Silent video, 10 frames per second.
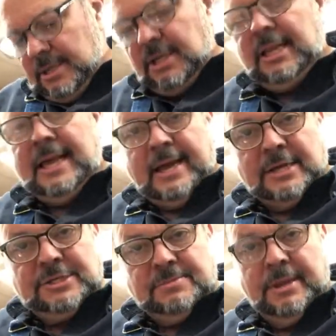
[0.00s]
clash,
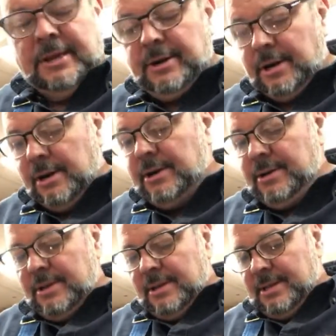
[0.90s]
me and her.
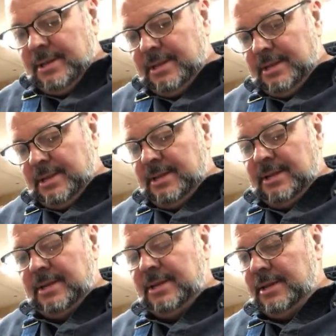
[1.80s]

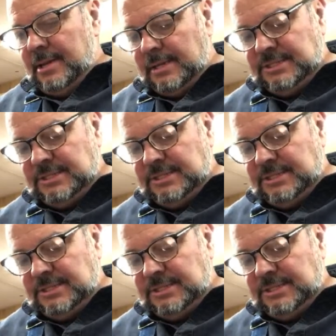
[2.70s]
I